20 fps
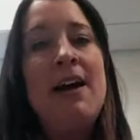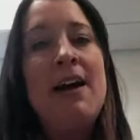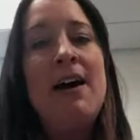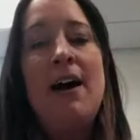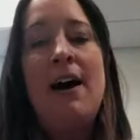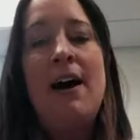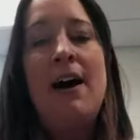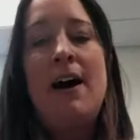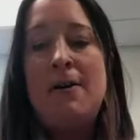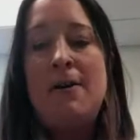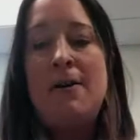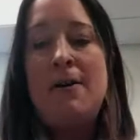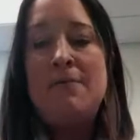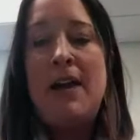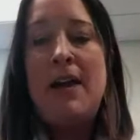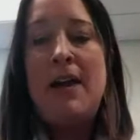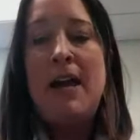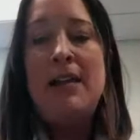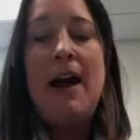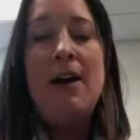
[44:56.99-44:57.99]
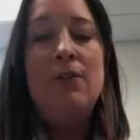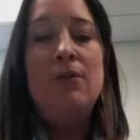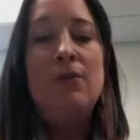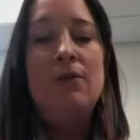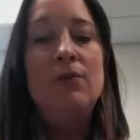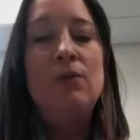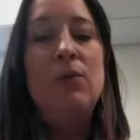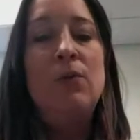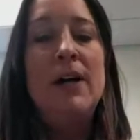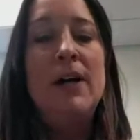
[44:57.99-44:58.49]
and
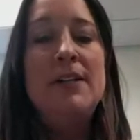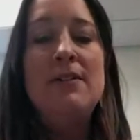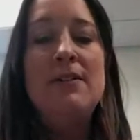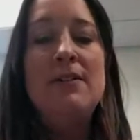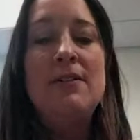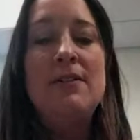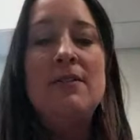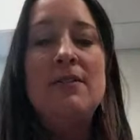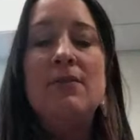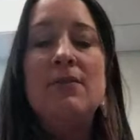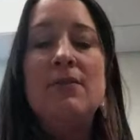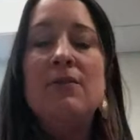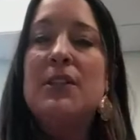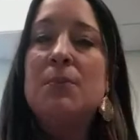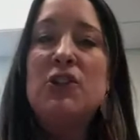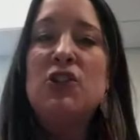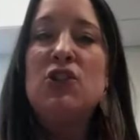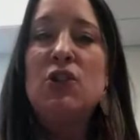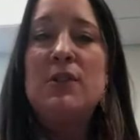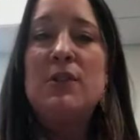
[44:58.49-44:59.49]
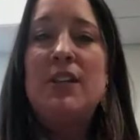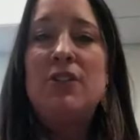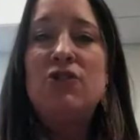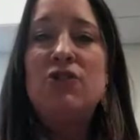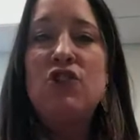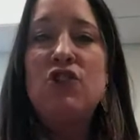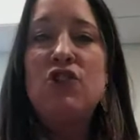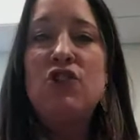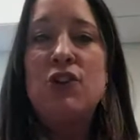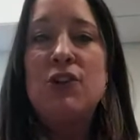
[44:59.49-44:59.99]
what supports do
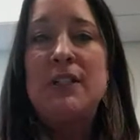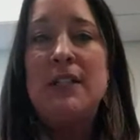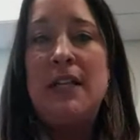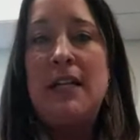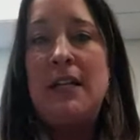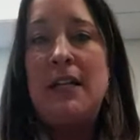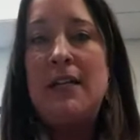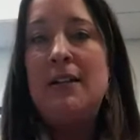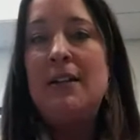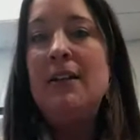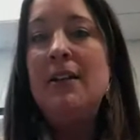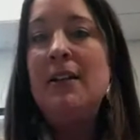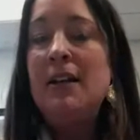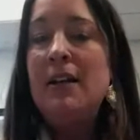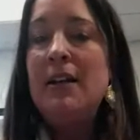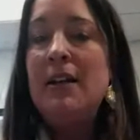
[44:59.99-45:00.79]
teachers need